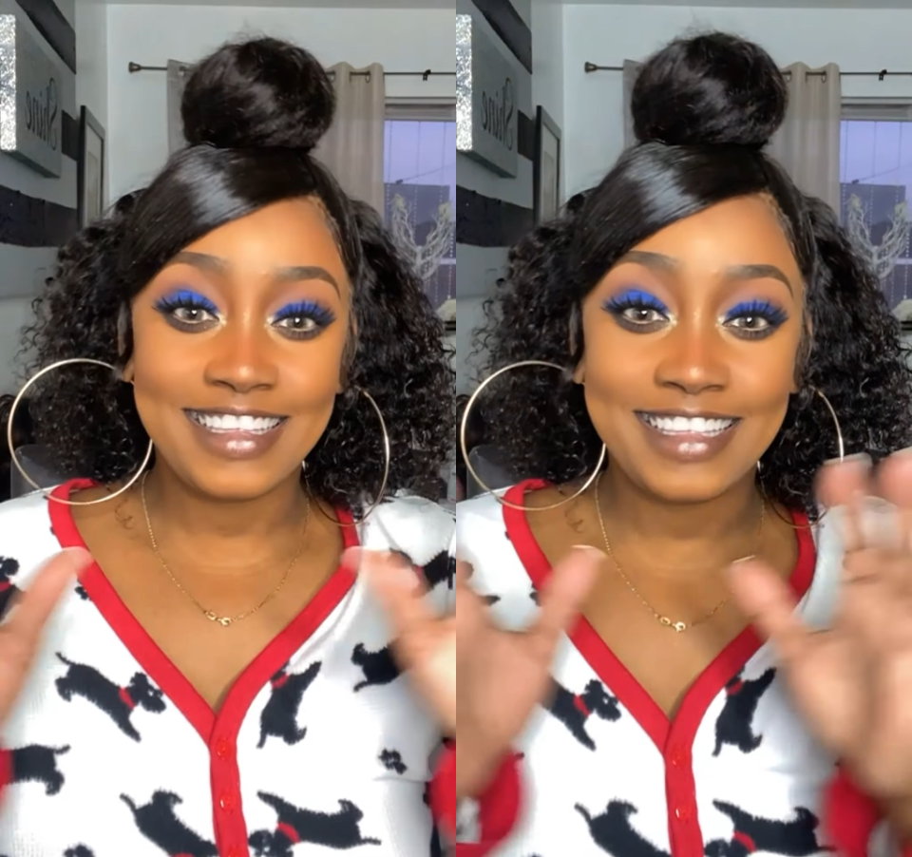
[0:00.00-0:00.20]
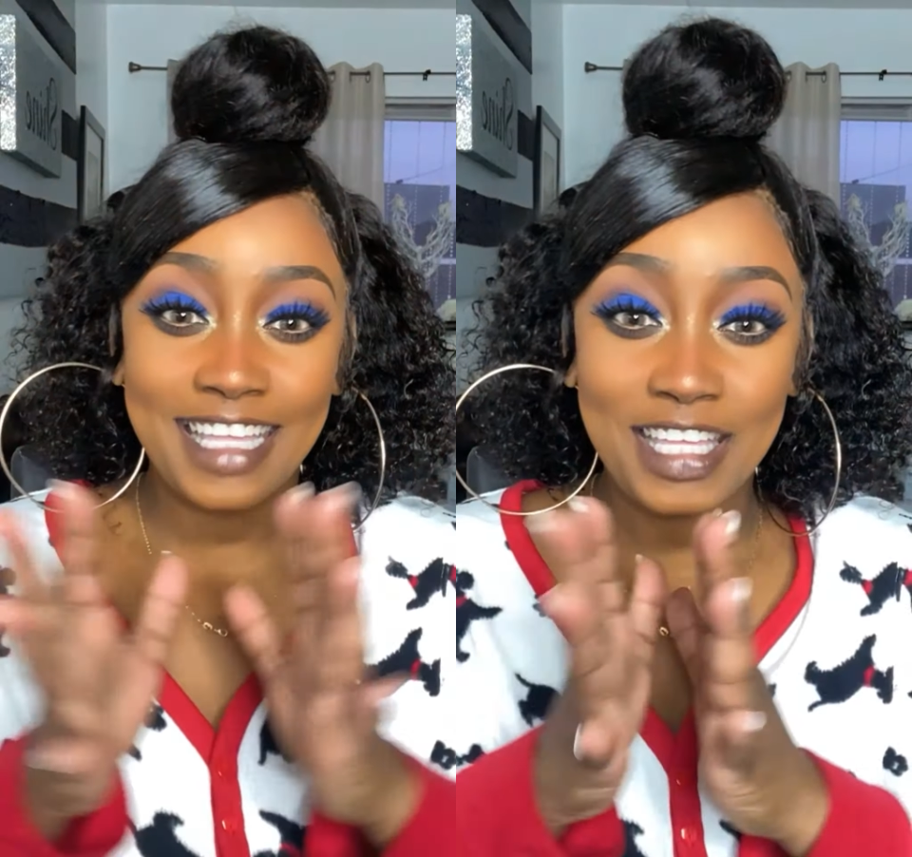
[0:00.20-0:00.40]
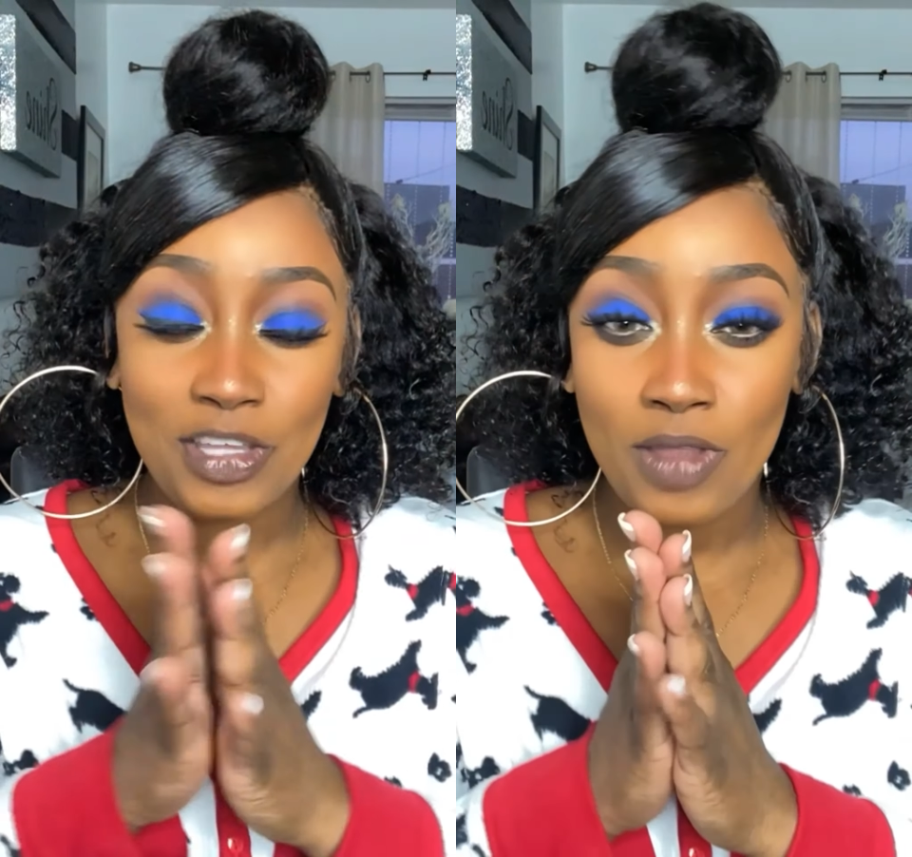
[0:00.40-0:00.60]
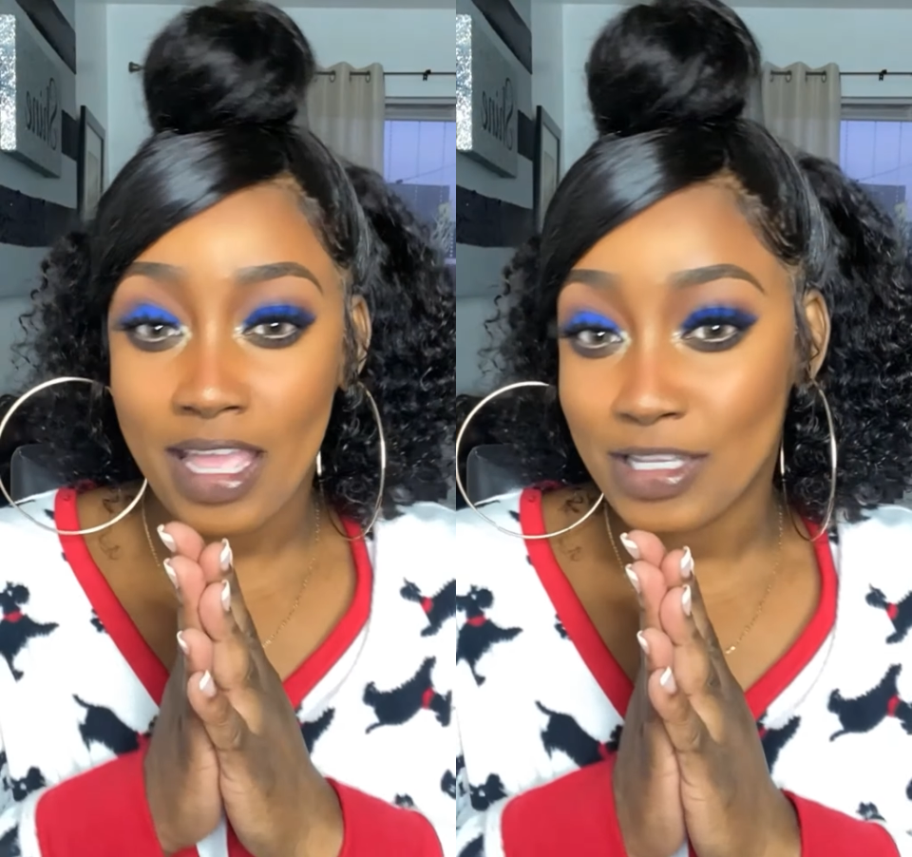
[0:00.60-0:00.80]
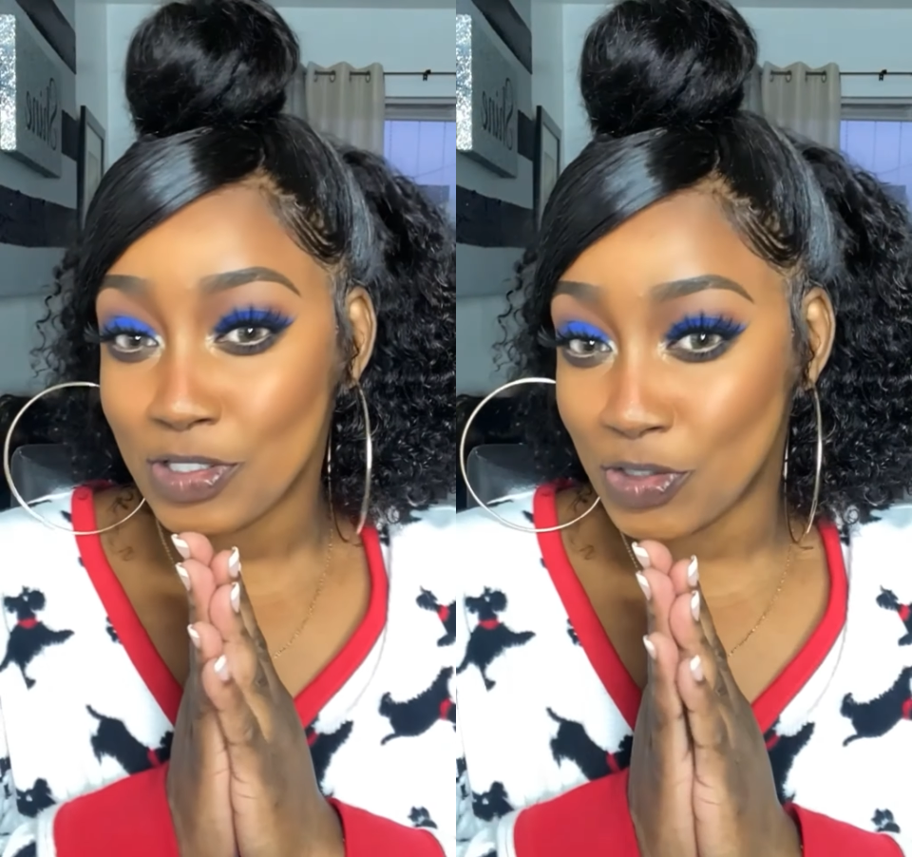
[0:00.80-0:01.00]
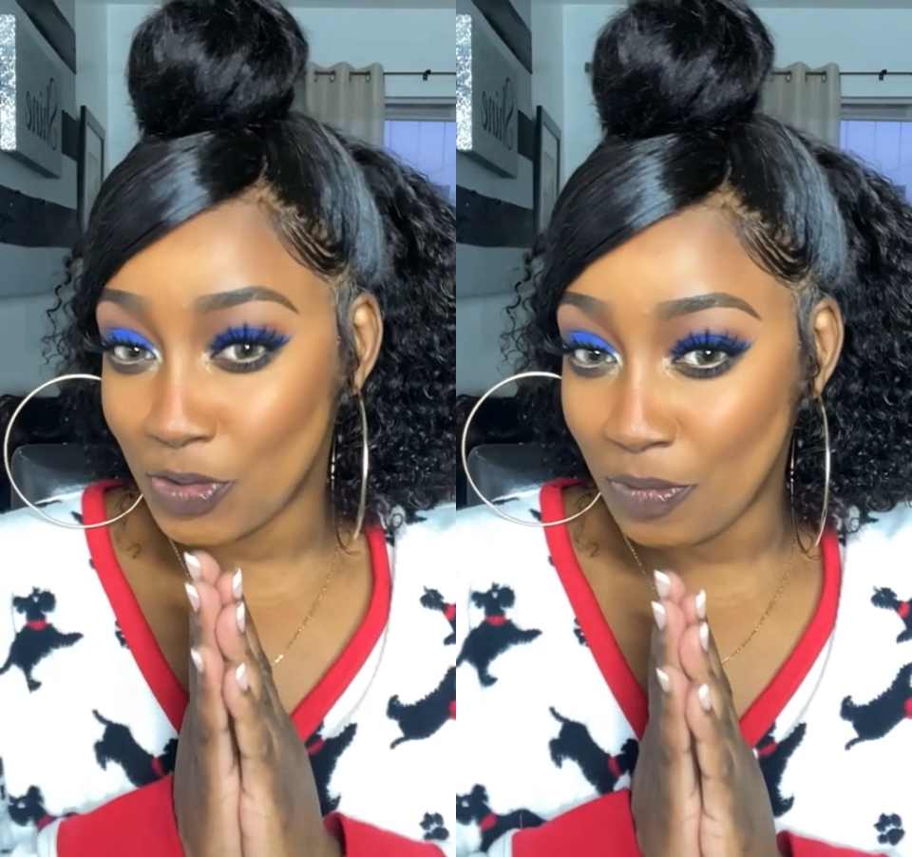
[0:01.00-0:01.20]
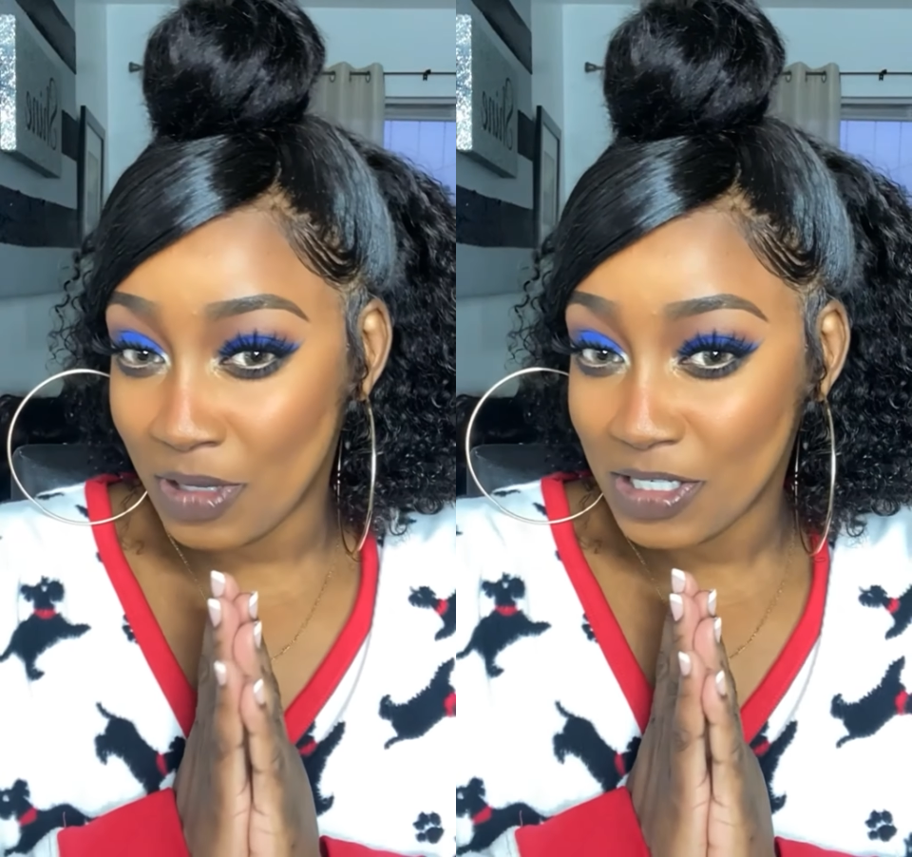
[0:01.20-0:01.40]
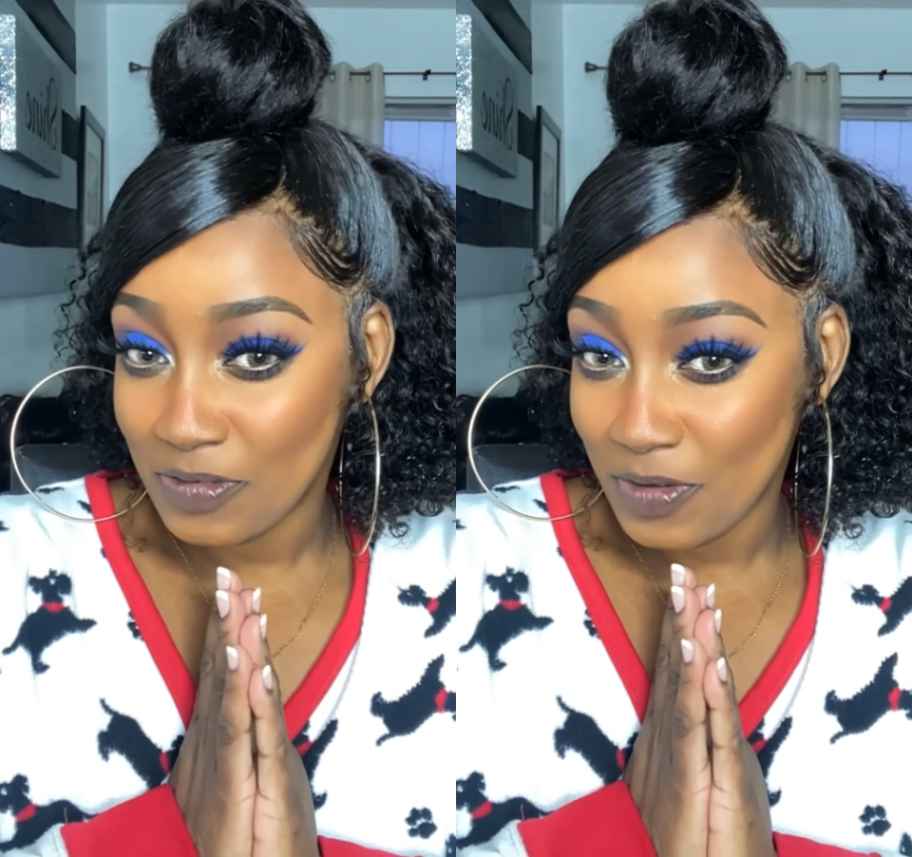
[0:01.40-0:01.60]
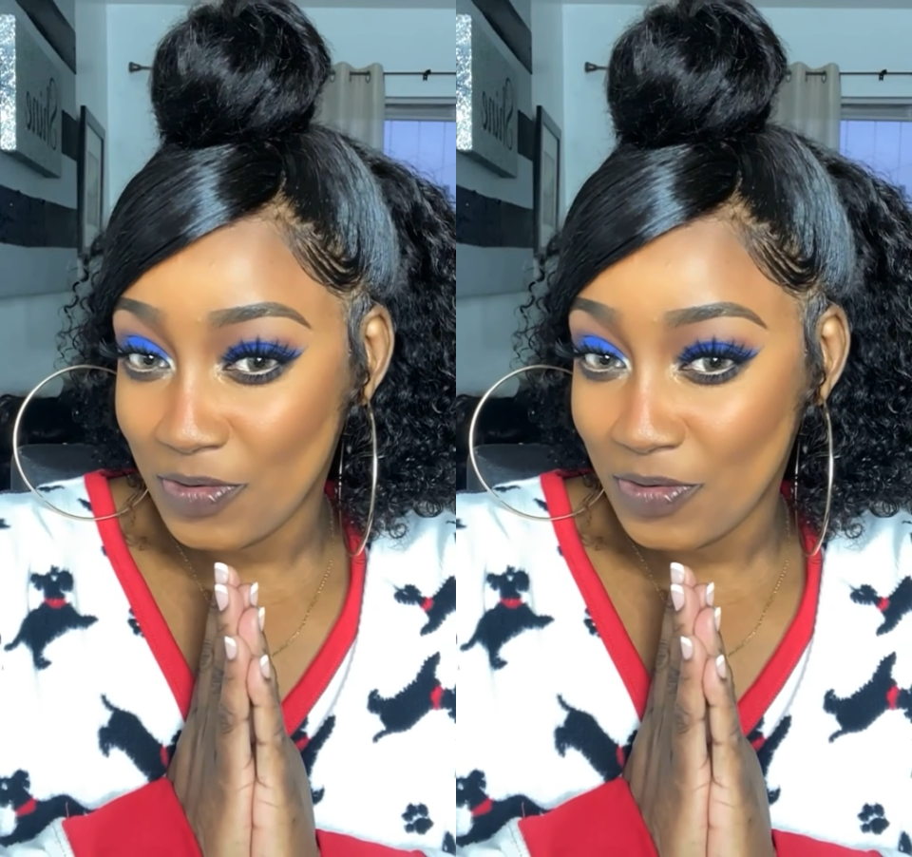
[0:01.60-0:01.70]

thank you guys so much for